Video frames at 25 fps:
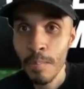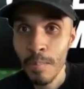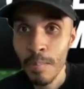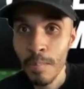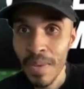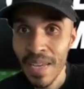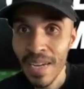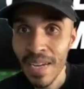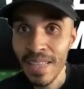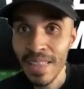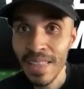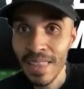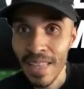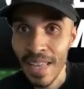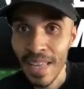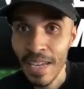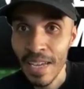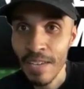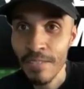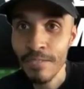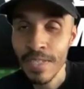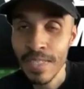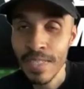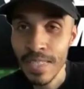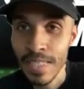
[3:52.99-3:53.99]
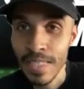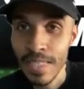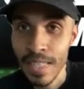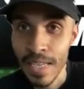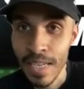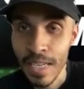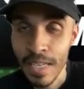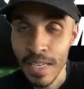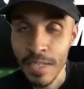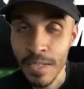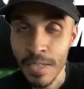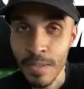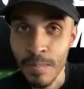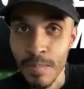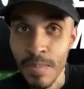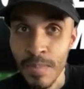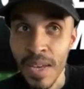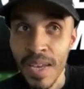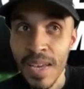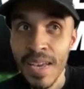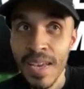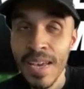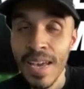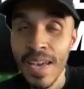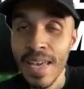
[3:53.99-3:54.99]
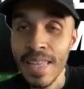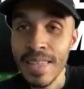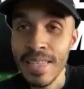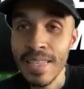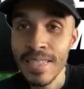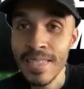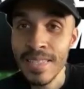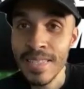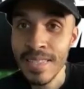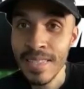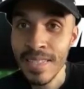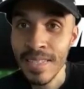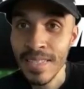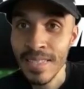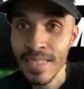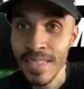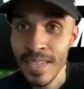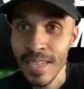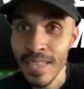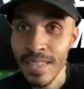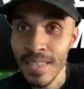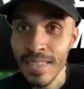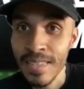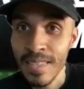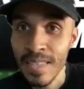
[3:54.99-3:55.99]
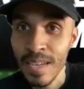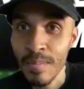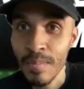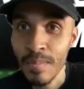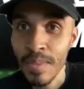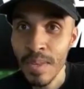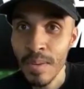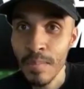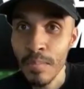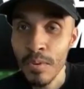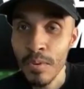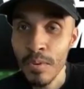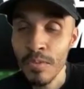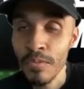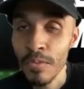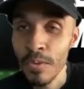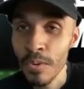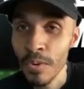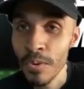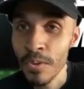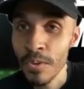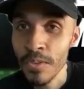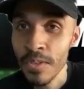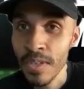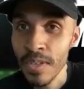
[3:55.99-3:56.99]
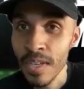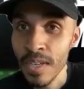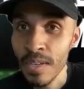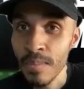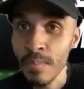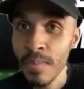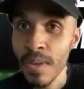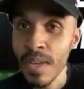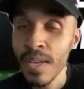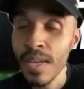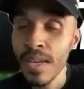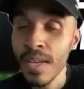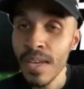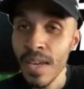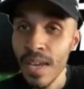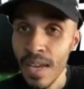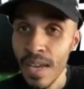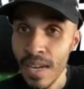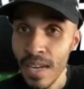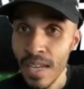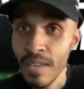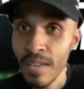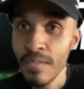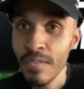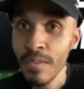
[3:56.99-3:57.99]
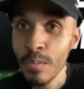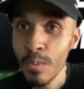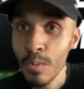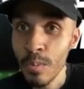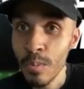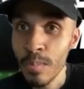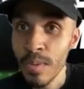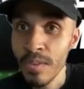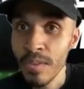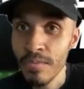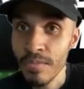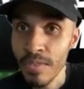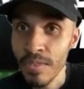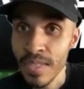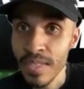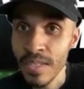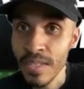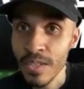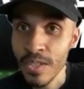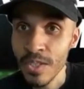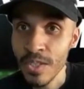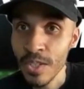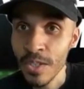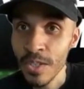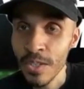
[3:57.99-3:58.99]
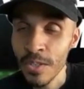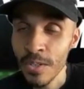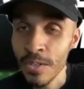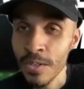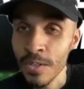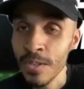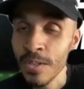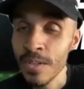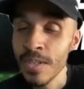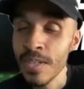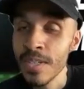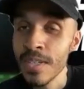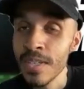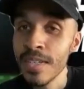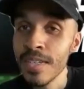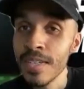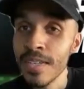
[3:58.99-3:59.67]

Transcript: MetLife Stadium. And this is the second time that both Notre Dame and Navy will be facing each other